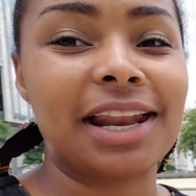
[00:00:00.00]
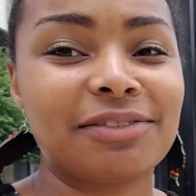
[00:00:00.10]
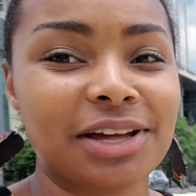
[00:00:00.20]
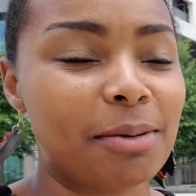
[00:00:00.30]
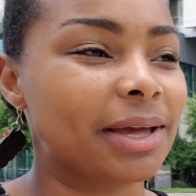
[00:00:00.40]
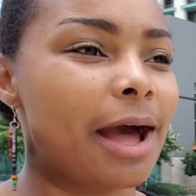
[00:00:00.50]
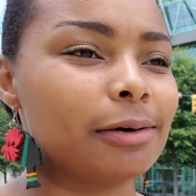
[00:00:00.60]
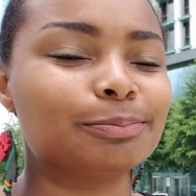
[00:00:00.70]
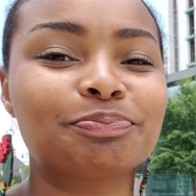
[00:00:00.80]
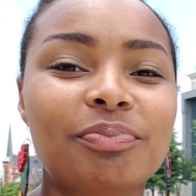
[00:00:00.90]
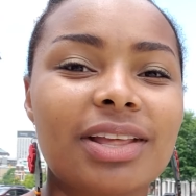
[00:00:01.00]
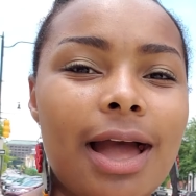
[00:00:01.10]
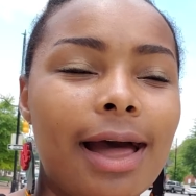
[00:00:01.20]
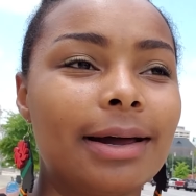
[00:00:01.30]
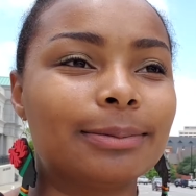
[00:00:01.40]
not even coming out.
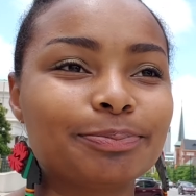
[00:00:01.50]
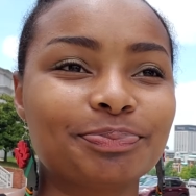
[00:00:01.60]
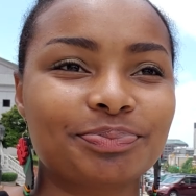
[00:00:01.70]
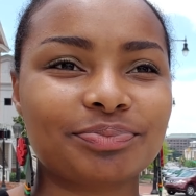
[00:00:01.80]
Um,